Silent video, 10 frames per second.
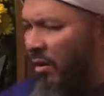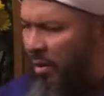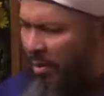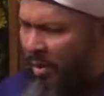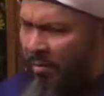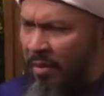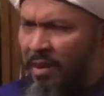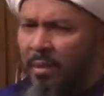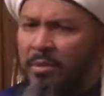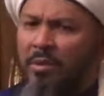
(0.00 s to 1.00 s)
Every
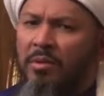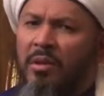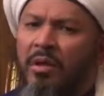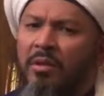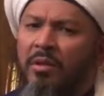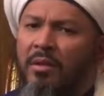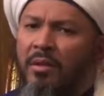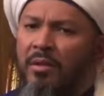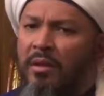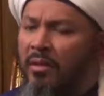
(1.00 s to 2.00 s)
prophet came to do that.
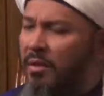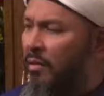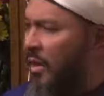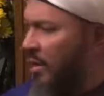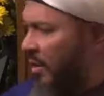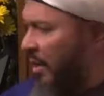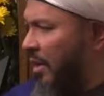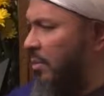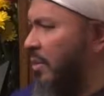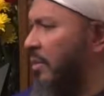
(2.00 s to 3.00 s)
Every saint, they
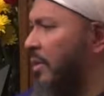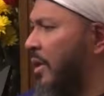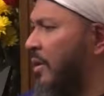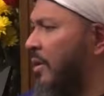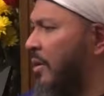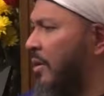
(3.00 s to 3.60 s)
came to do that.